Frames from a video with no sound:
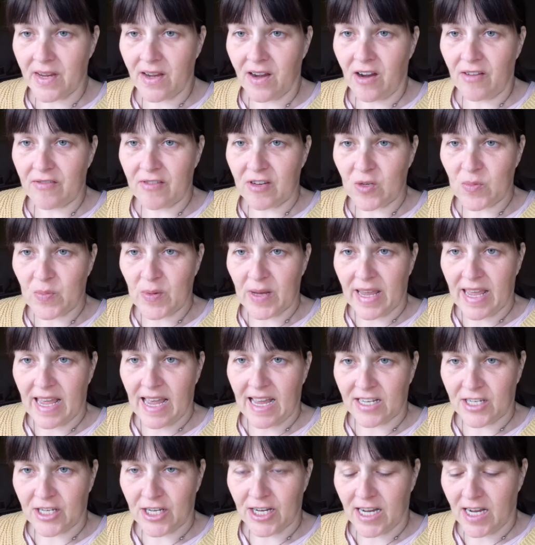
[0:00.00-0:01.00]
I've just been
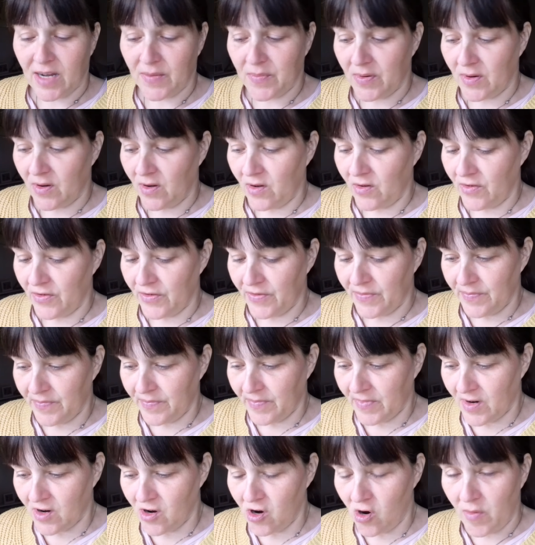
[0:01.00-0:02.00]
catching up on
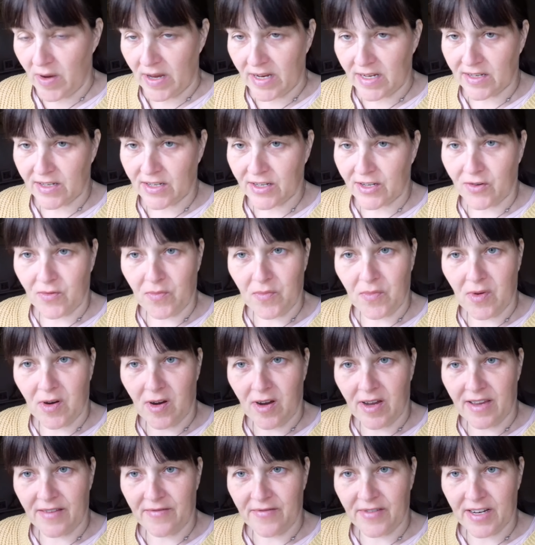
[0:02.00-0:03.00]
comments on
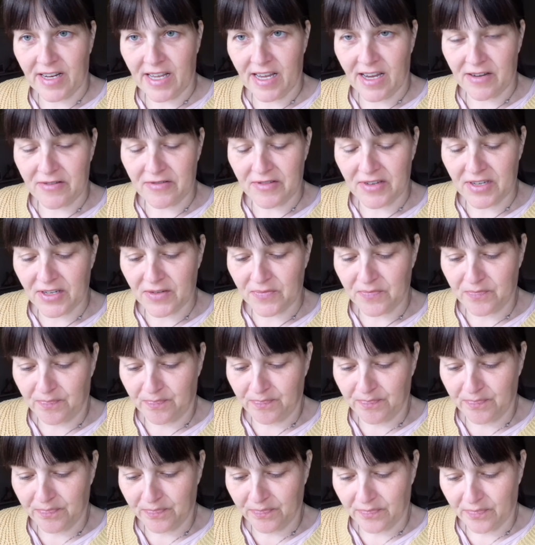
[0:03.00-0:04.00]
my videos.
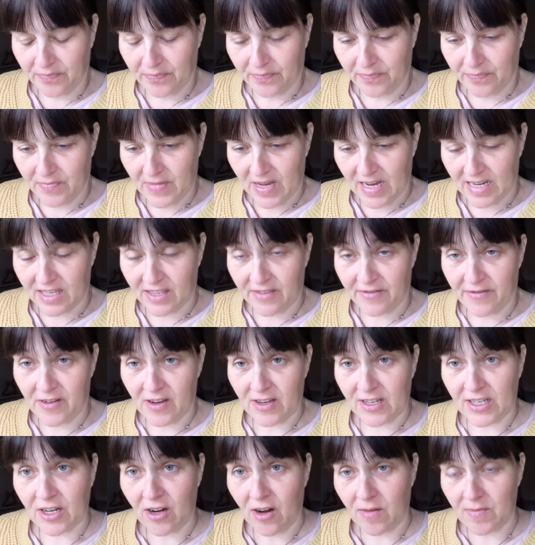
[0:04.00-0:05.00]
It's the
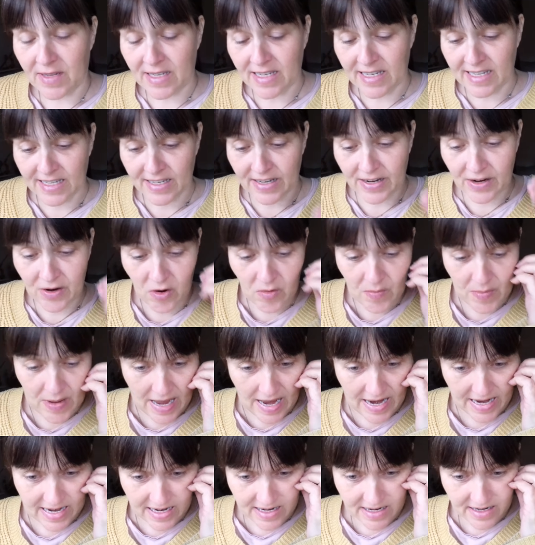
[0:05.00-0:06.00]
first time since I got
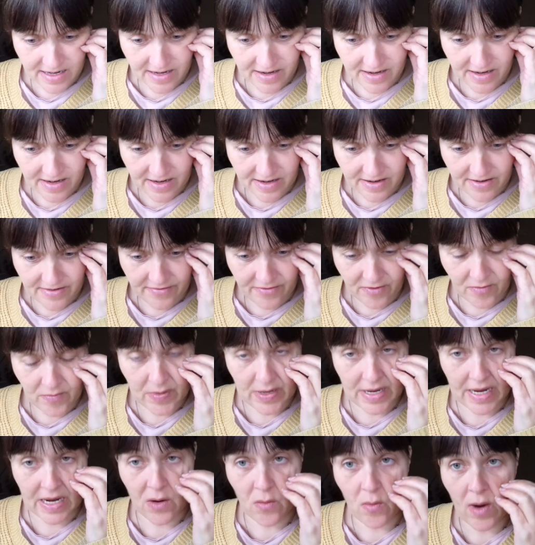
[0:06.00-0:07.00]
back from
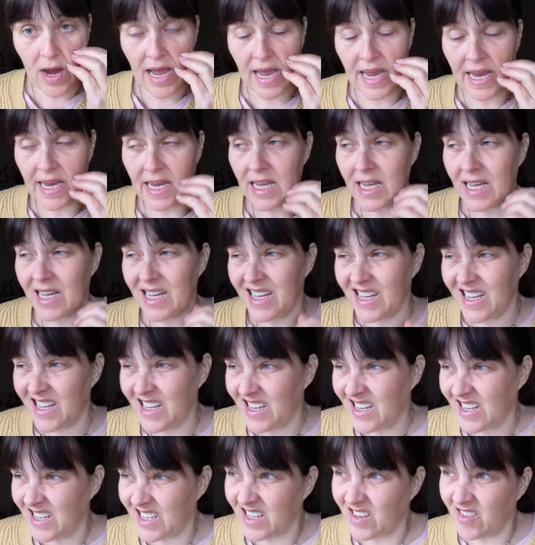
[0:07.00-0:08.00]
being away,
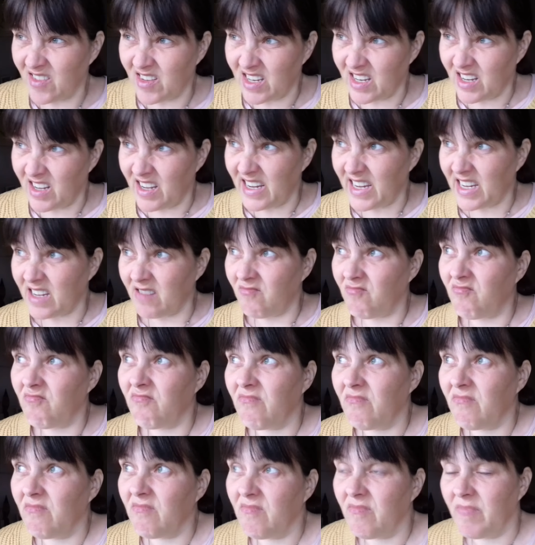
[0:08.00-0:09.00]
so it's like
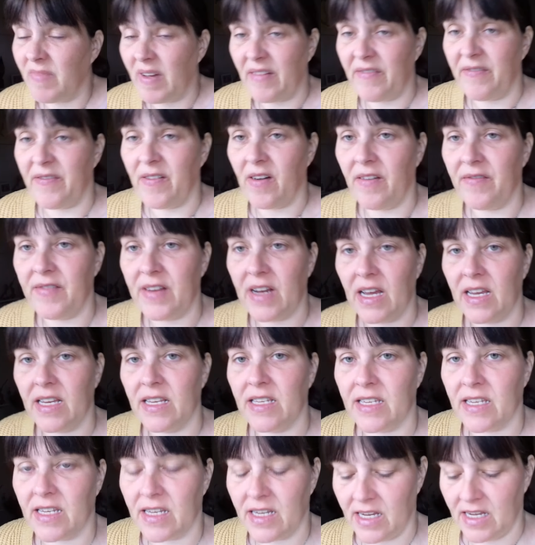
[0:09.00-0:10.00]
about 5
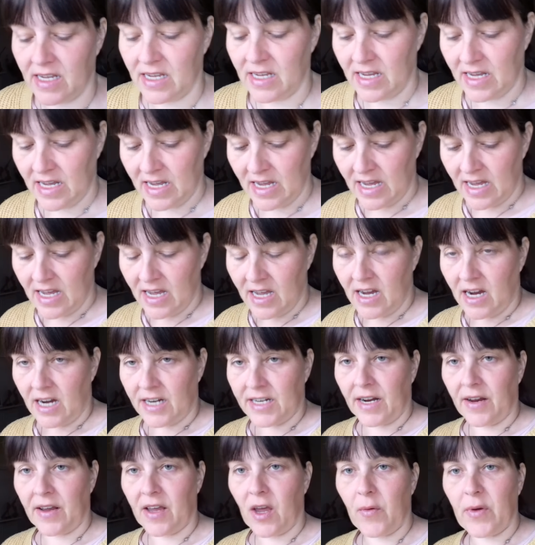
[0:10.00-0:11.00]
days.
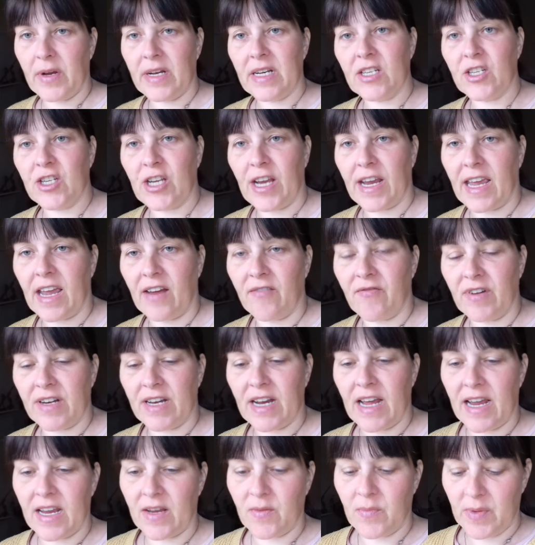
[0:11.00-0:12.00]
I don't go in and check every
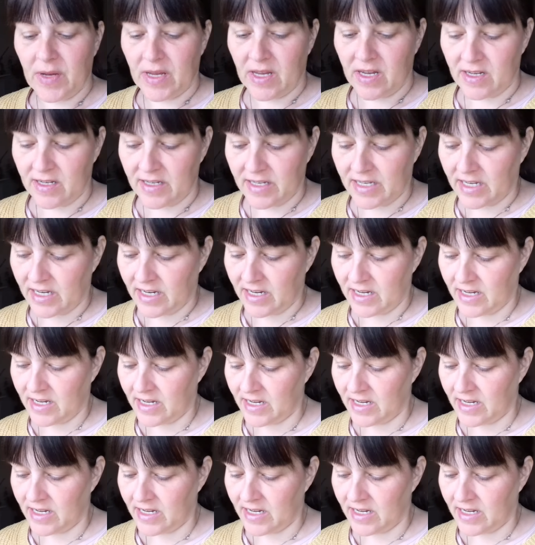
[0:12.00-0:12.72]
day because